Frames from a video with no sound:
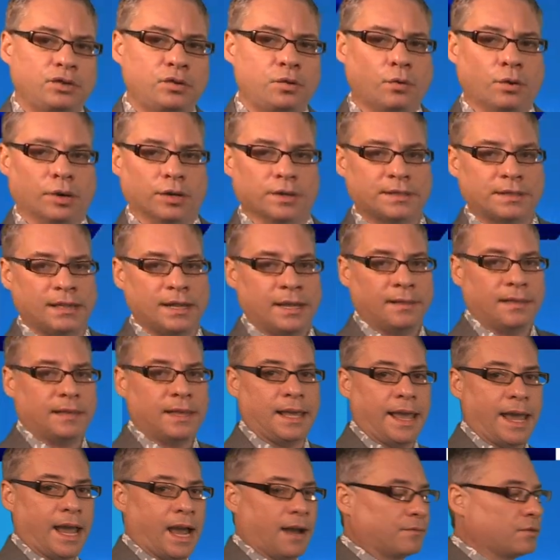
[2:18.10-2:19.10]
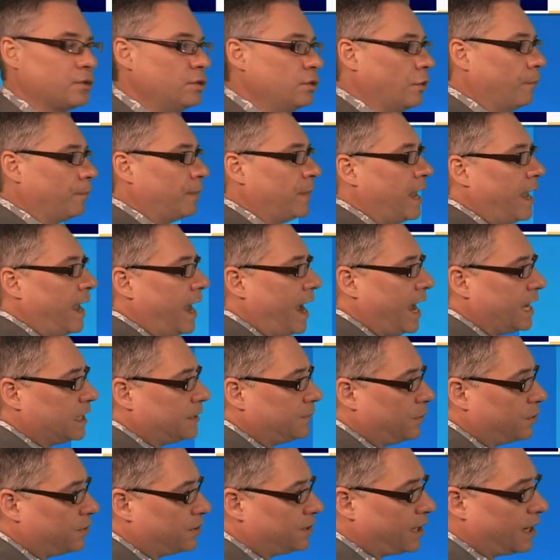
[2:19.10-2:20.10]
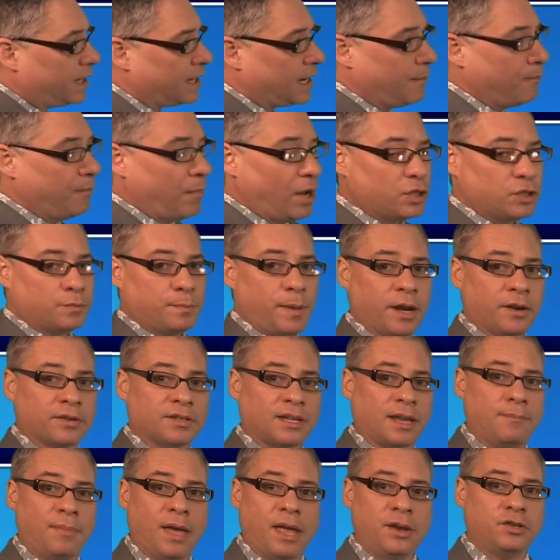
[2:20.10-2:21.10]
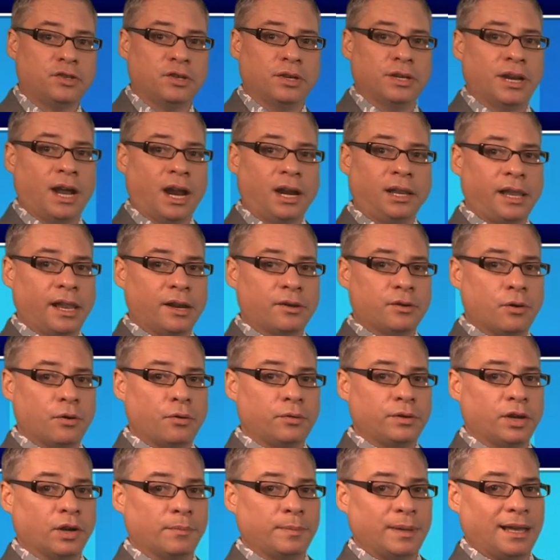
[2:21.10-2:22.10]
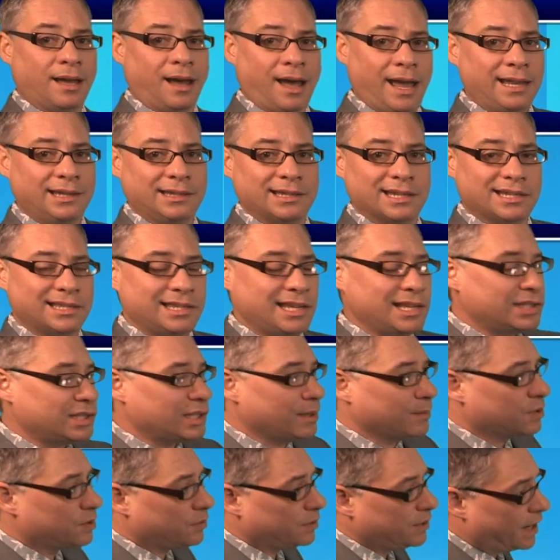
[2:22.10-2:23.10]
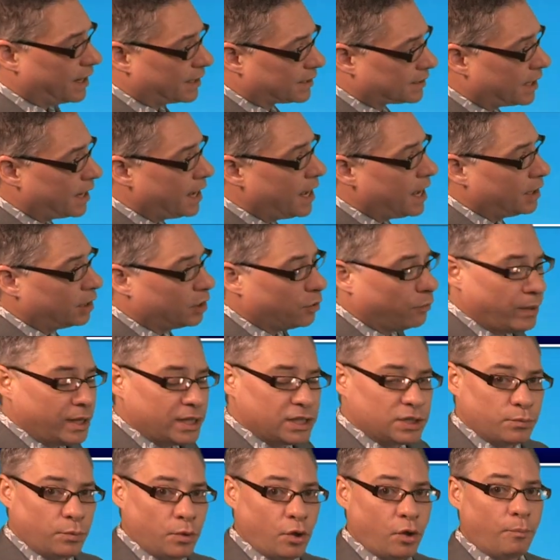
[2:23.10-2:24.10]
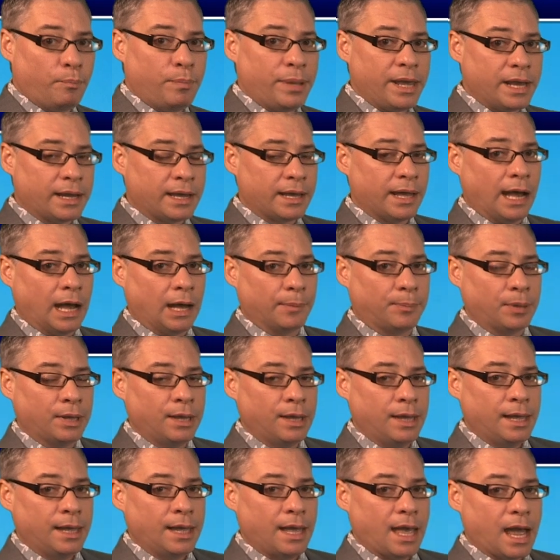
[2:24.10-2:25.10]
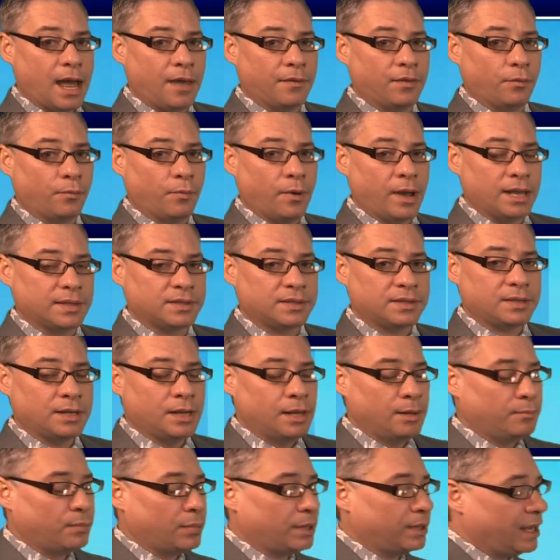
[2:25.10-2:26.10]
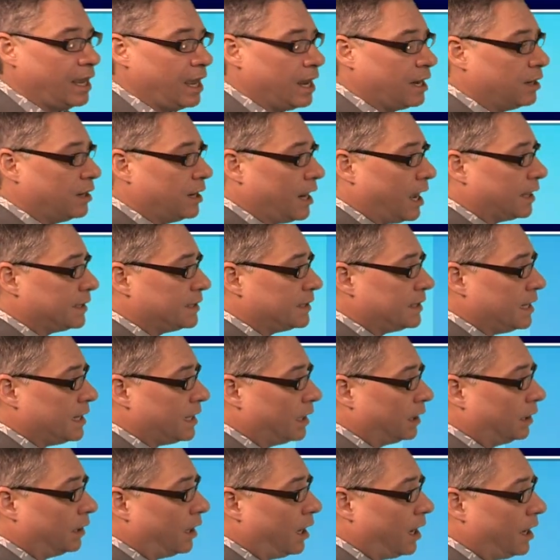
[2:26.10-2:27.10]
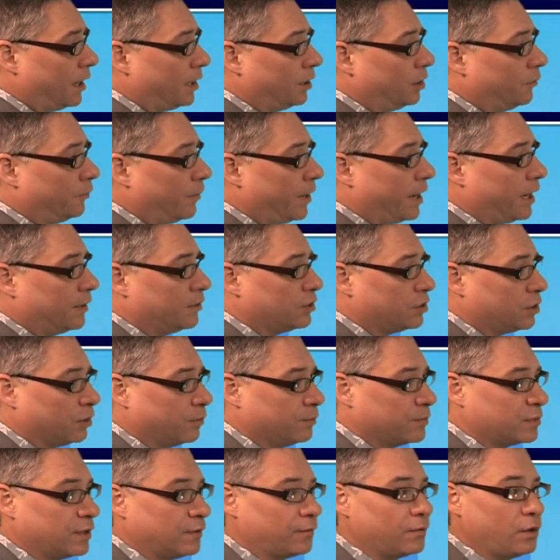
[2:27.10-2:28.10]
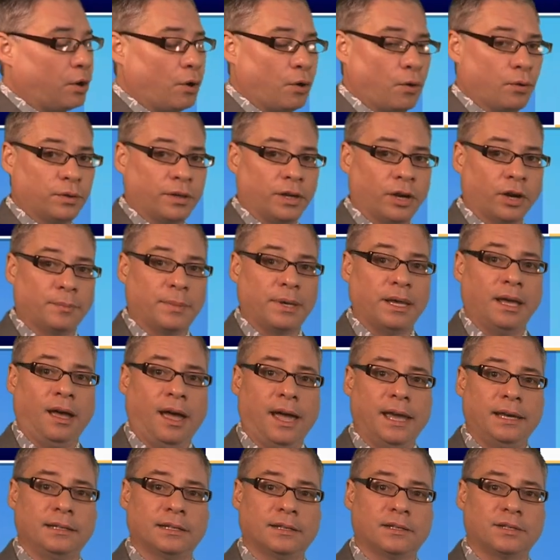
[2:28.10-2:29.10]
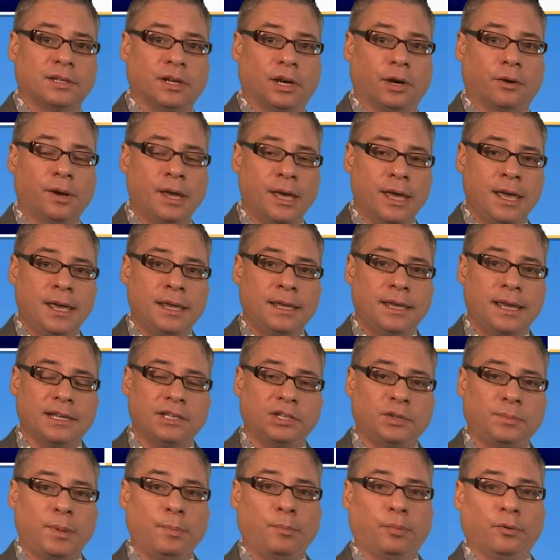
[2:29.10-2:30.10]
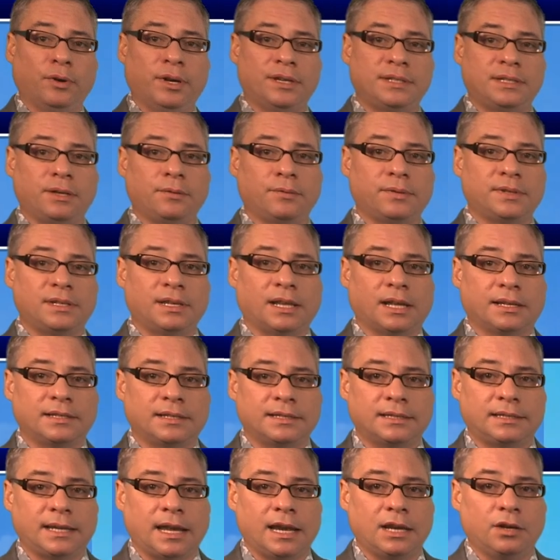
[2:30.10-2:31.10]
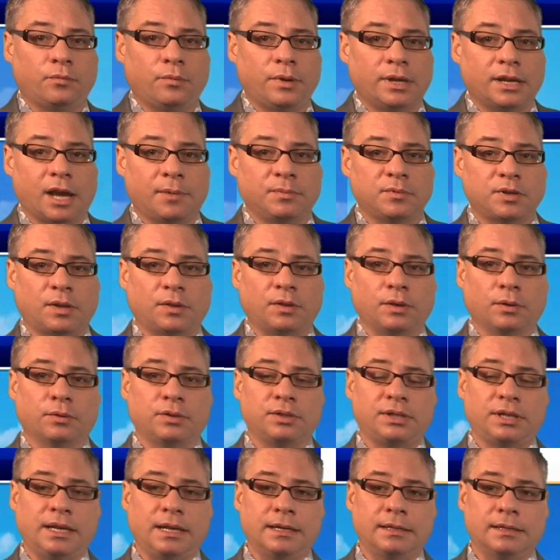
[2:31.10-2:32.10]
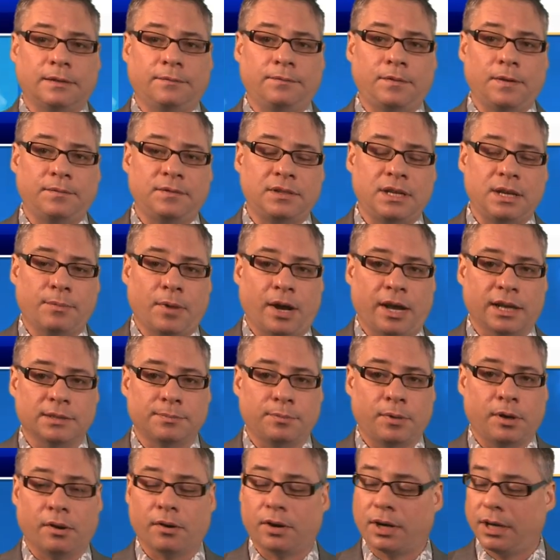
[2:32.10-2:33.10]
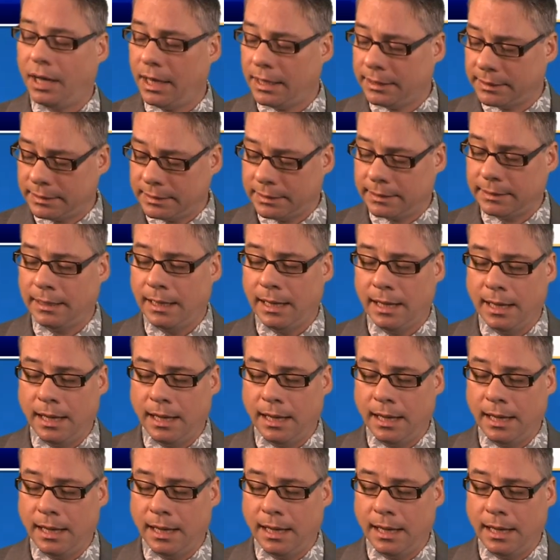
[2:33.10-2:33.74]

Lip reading: towards the afternoon. As for your Sunday, much better. As I mentioned, not a lot of cold air behind the system, so yes, the winds will pick up out of the west, but again, not seeing a lot in the way in terms of cold air behind it. So yes, it'll be breezy. We'll see that sustained wind up to 13 to 15 miles per hour gusts,